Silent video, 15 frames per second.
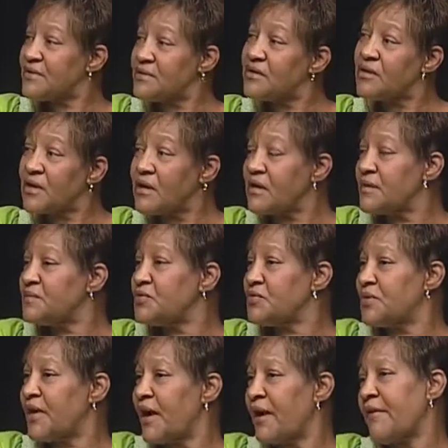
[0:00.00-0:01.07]
is going to come
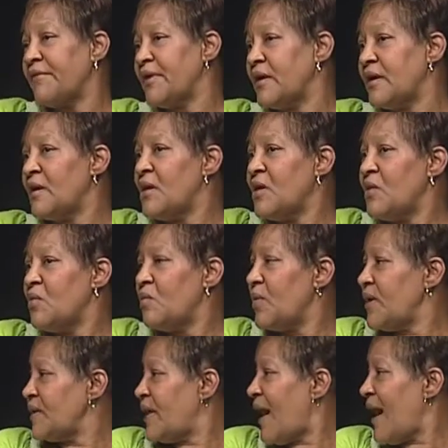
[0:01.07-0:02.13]
to an area
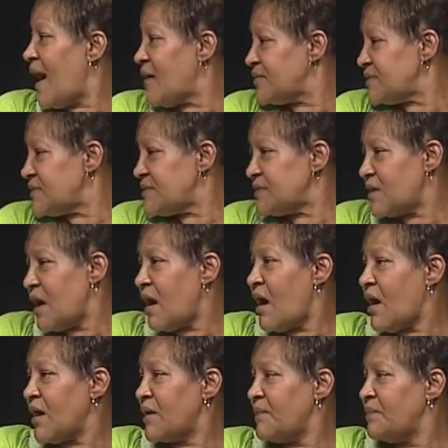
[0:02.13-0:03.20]
where the housing
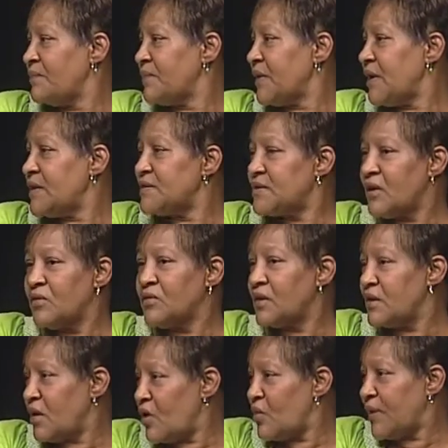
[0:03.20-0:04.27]
stock is on
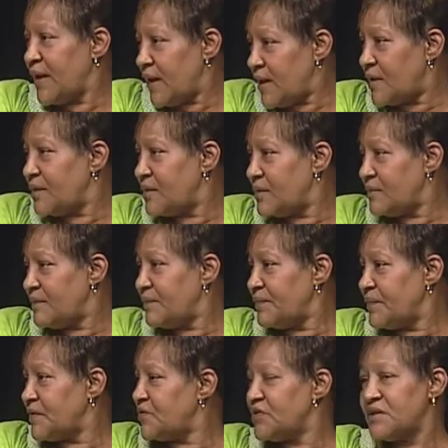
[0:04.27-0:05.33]
the low end
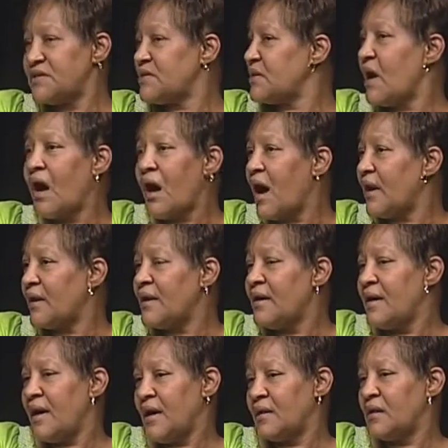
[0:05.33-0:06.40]
just not
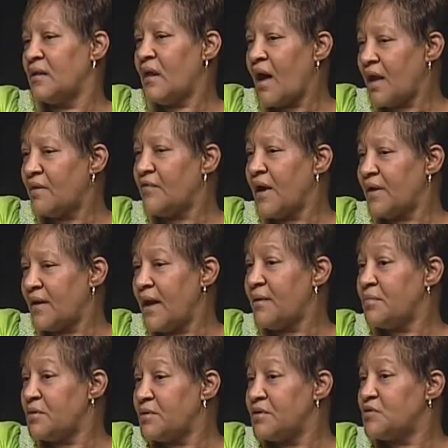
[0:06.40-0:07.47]
and a lot of our
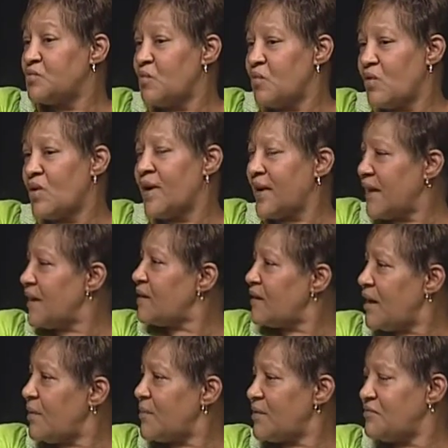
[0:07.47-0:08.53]
neighborhoods want
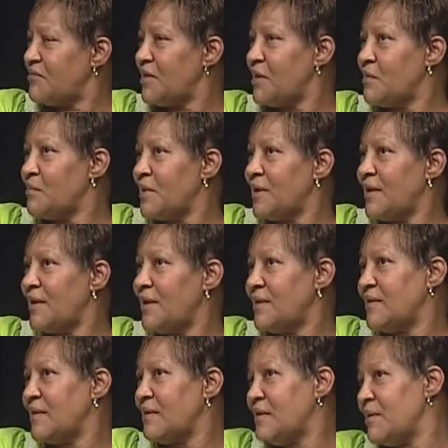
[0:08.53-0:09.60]
economic development
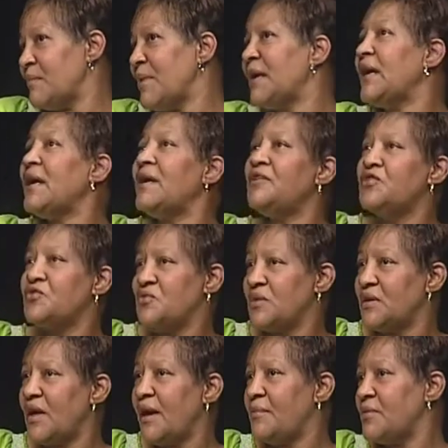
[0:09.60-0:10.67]
to come into
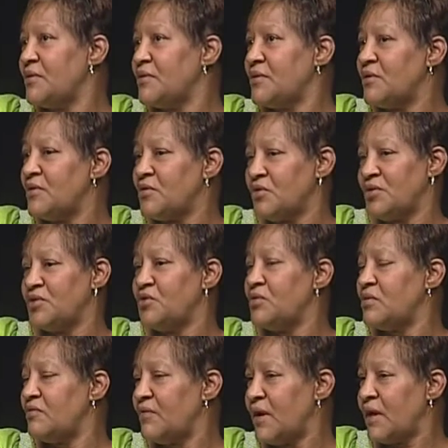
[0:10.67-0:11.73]
a neighborhood or
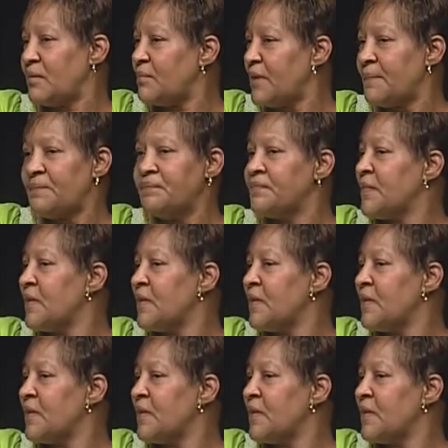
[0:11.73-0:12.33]
new development